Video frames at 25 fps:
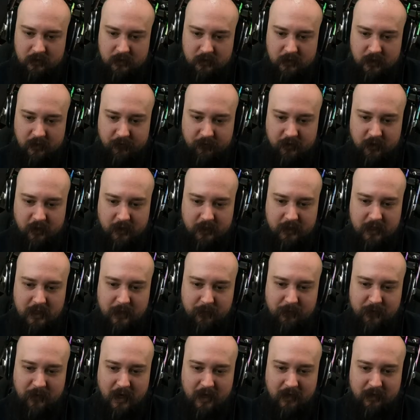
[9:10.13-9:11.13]
You think I'm gonna
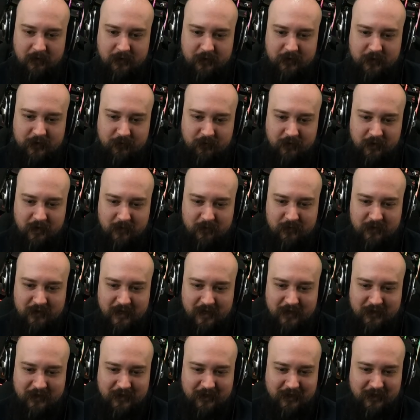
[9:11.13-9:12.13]
keep that in the streams
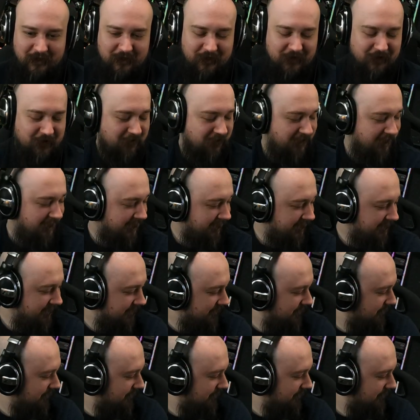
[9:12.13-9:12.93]
as an Easter egg?